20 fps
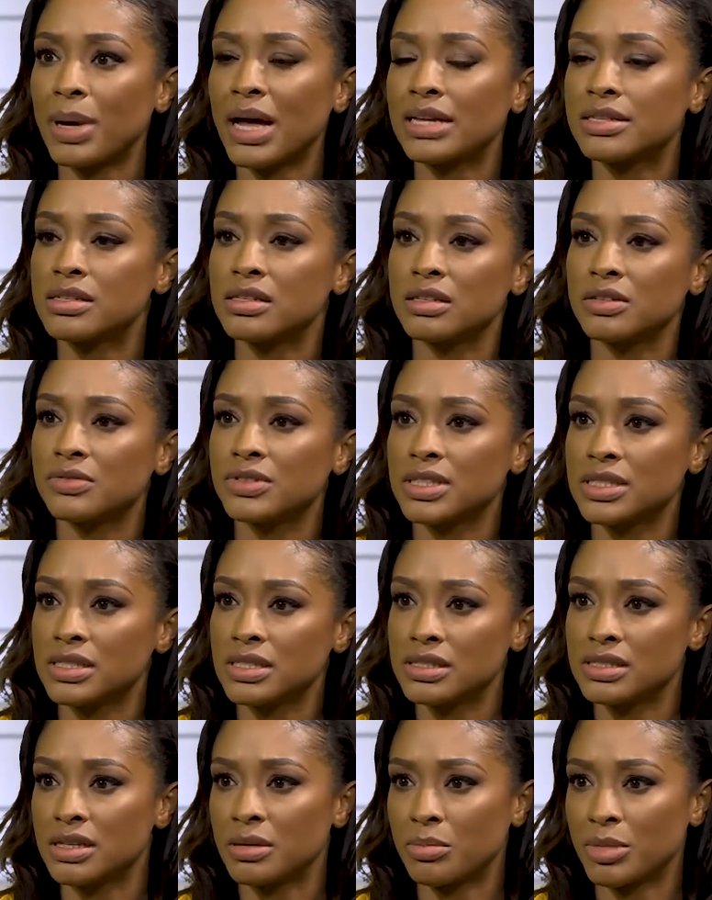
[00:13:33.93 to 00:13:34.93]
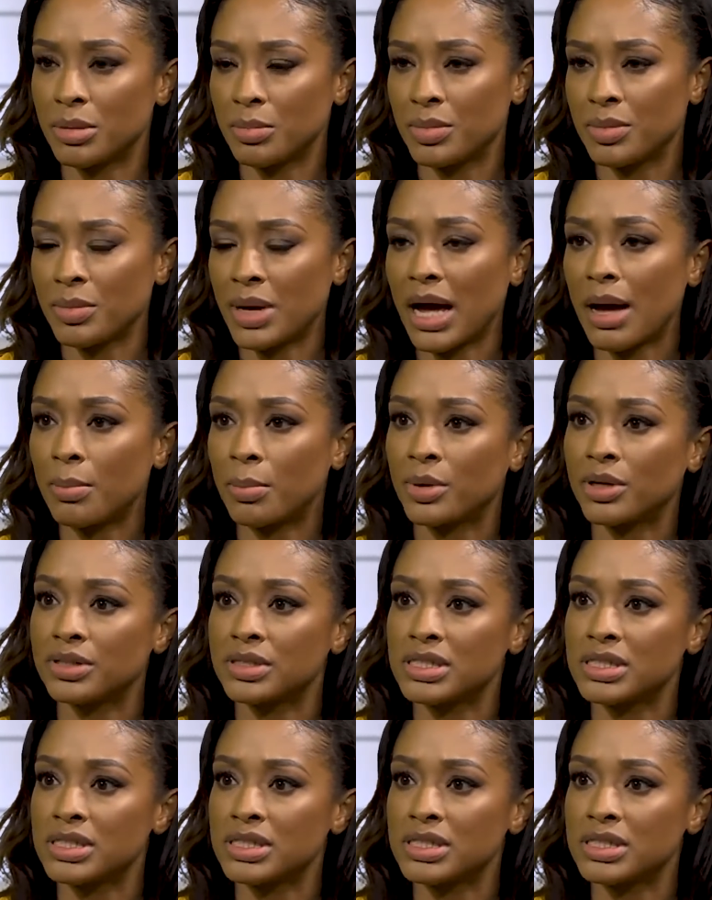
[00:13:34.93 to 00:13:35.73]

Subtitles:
pattern of disease that may happen